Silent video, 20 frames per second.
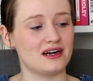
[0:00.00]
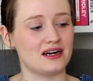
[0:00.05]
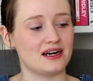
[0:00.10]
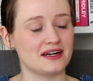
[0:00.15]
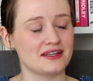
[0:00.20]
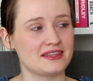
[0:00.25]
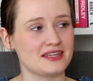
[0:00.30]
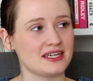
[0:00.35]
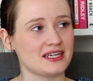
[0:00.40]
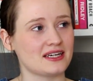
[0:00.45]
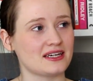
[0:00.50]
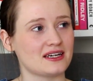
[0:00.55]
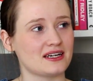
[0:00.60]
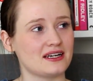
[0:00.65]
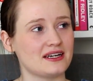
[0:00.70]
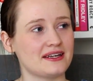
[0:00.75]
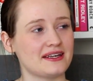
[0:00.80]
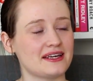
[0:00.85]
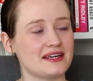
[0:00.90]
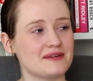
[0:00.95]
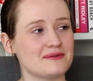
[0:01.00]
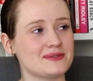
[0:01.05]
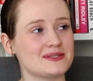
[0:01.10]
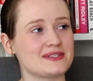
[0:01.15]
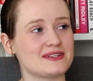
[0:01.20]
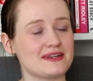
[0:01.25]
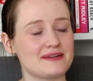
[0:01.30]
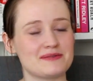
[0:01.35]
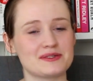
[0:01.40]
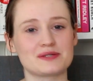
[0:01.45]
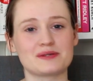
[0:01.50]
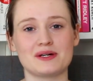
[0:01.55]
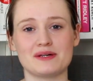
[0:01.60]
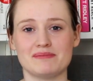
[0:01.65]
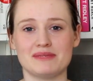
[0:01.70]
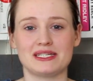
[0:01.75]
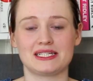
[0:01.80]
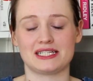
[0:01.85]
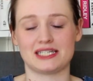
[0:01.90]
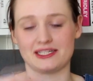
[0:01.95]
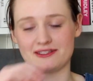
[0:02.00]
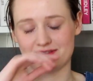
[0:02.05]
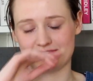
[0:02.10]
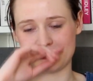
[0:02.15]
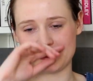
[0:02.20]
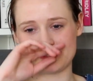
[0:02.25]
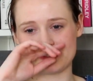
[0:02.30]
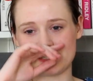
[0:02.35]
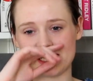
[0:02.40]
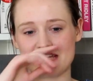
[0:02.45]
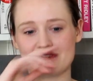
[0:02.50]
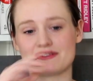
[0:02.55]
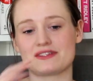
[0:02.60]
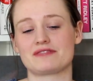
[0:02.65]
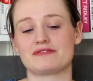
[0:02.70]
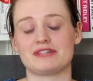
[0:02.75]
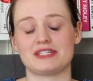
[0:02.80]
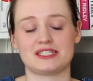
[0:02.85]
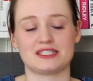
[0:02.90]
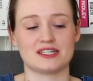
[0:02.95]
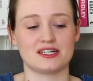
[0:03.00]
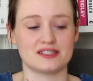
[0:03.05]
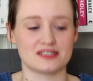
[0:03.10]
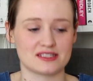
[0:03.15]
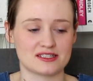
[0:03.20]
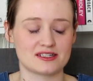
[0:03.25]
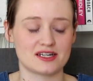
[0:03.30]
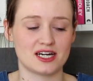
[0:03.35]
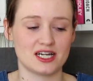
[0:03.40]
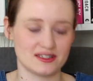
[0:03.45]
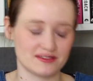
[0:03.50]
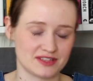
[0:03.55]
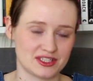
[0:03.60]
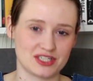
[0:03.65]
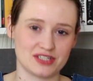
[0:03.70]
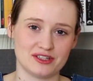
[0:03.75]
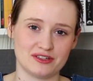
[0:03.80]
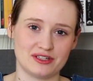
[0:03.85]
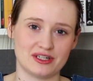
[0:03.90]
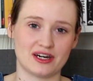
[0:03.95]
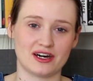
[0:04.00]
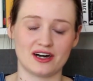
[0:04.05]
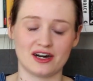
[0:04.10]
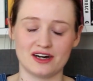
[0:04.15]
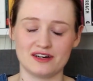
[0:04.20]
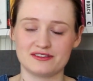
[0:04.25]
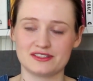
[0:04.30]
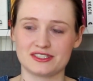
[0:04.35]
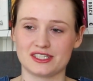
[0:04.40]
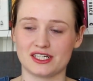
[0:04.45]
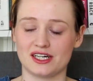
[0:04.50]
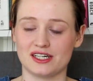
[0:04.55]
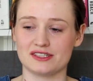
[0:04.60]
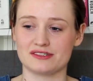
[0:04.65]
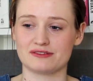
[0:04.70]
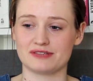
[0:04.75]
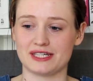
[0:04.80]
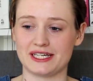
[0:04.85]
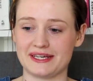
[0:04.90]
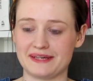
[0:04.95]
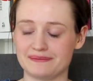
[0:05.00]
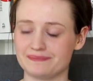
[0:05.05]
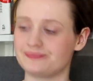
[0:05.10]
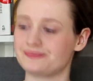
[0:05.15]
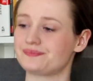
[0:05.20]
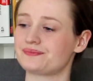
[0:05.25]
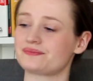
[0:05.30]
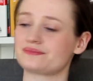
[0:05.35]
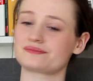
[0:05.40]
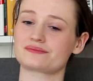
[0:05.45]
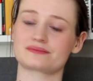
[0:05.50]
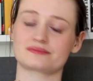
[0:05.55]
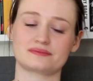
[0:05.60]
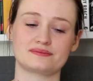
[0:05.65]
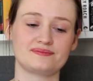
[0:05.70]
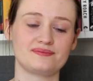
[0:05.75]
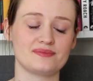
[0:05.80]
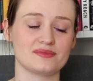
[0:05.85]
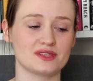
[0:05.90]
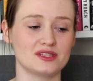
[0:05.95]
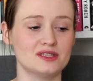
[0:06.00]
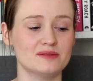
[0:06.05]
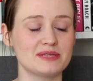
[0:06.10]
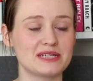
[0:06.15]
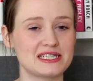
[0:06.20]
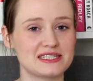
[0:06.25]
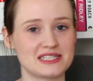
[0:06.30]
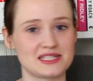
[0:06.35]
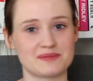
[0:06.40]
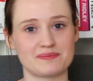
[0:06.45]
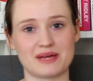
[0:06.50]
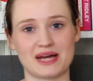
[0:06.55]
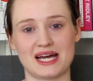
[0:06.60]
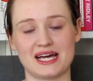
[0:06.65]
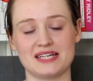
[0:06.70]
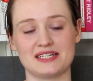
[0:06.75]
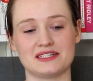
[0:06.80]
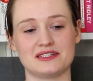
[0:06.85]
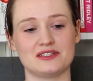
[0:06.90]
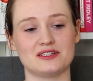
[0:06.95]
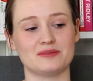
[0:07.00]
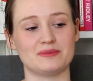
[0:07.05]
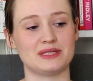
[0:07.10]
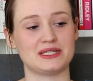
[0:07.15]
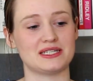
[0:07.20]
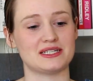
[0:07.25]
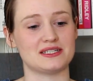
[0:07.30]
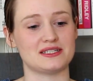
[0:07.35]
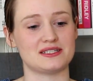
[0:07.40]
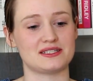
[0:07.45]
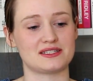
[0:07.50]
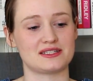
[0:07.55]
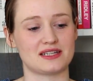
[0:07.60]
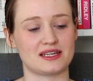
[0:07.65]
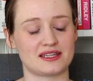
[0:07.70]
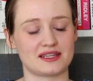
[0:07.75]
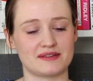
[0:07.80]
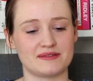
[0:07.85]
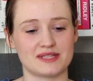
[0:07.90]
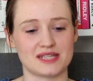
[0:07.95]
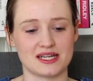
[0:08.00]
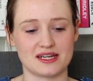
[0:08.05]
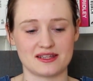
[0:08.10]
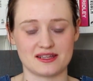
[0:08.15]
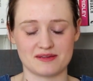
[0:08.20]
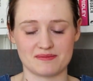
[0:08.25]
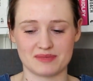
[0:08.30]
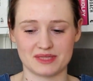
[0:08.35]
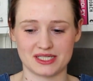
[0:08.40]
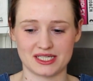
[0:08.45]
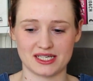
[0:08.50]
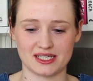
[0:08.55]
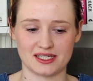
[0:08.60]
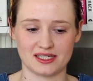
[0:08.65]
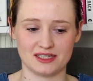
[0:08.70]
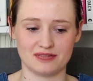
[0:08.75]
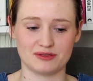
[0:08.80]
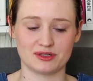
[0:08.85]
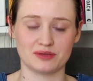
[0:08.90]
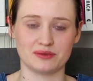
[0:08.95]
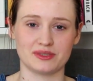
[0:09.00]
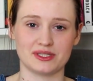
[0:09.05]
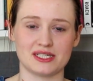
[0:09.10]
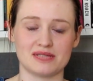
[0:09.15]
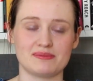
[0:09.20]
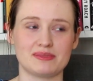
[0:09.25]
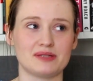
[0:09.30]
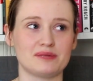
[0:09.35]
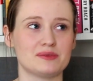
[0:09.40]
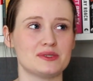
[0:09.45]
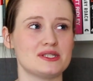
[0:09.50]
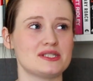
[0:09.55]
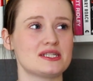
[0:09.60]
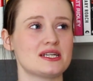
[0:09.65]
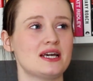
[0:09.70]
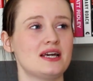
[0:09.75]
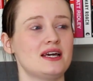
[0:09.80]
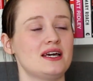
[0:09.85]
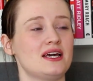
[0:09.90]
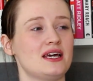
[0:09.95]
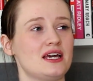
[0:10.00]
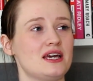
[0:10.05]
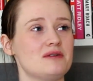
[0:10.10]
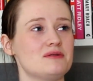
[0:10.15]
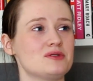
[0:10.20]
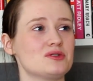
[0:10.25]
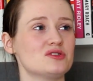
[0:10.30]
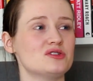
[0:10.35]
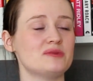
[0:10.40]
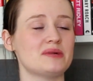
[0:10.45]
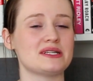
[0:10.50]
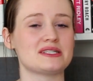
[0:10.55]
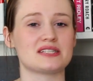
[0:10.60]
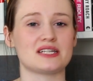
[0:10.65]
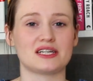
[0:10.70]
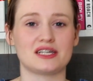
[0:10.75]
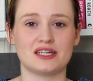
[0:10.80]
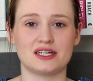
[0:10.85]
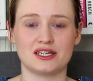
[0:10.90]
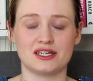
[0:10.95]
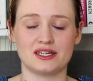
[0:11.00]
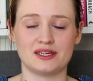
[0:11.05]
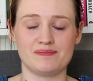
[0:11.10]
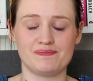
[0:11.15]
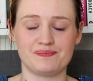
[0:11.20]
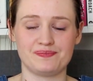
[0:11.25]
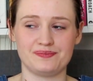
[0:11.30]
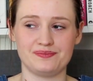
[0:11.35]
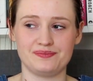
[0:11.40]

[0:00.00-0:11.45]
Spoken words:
I think it was quite middling for me. So I gave it 3 stars. It's kind of 2.5 stars, really. Not because it's bad, and not because like there was anything particularly wrong with it, but it was almost like a